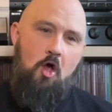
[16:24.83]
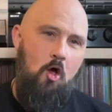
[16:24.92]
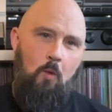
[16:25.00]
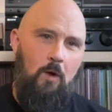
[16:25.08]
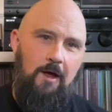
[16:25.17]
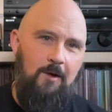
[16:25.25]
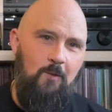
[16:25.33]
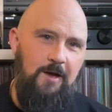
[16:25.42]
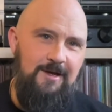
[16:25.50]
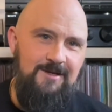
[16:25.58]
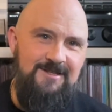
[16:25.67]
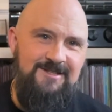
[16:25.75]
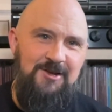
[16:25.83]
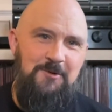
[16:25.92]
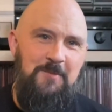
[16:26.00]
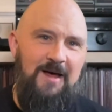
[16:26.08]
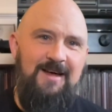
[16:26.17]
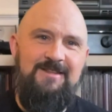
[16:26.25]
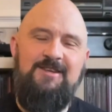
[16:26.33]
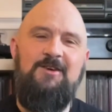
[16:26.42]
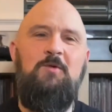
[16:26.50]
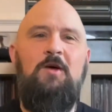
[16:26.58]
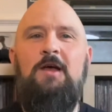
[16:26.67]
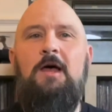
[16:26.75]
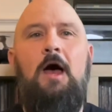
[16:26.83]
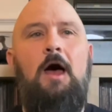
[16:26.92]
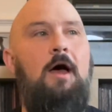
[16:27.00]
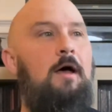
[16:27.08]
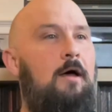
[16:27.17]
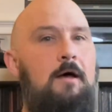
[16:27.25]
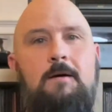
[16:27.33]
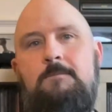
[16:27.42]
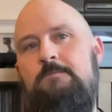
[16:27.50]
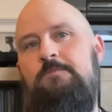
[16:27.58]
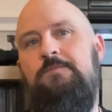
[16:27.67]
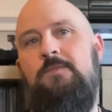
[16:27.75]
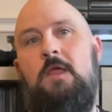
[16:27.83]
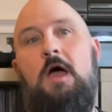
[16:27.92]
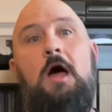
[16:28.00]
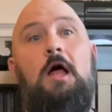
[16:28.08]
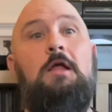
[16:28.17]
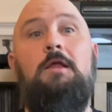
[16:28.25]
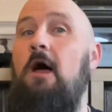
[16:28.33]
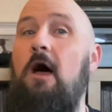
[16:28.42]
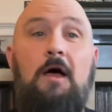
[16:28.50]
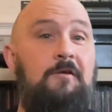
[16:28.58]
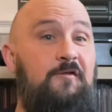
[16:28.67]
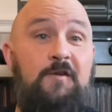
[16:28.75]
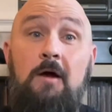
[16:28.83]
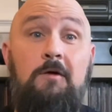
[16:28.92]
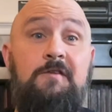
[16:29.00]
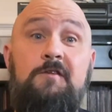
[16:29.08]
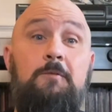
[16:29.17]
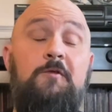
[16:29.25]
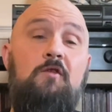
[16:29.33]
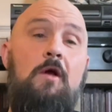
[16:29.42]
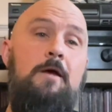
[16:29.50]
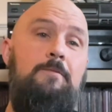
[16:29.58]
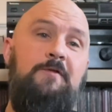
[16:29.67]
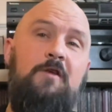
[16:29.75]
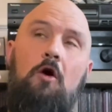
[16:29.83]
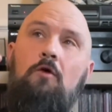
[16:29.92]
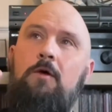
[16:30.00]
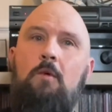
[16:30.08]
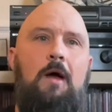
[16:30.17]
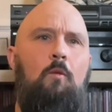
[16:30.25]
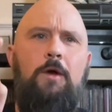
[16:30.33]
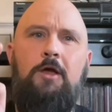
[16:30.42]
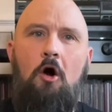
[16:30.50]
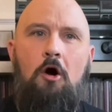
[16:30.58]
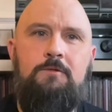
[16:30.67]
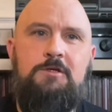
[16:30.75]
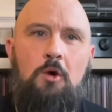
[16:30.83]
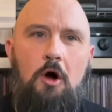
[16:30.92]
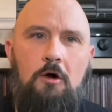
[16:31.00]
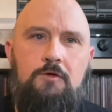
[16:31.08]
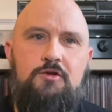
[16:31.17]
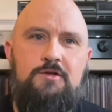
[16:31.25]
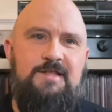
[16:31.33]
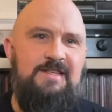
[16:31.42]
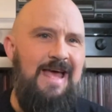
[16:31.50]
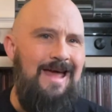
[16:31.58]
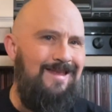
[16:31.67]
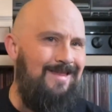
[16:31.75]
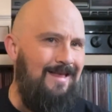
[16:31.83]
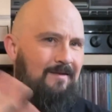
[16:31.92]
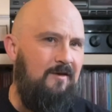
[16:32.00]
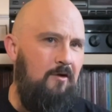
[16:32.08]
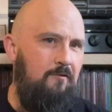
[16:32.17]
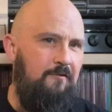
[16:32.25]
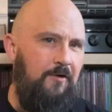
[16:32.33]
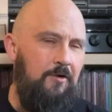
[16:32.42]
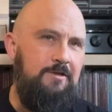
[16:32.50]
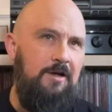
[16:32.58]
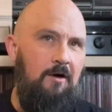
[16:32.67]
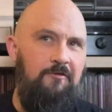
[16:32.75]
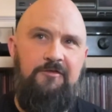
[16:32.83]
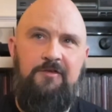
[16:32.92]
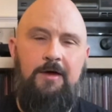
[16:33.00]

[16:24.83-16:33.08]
We can assume that too. As far as subscribers go, we got up to 110 and then 2 fucked off.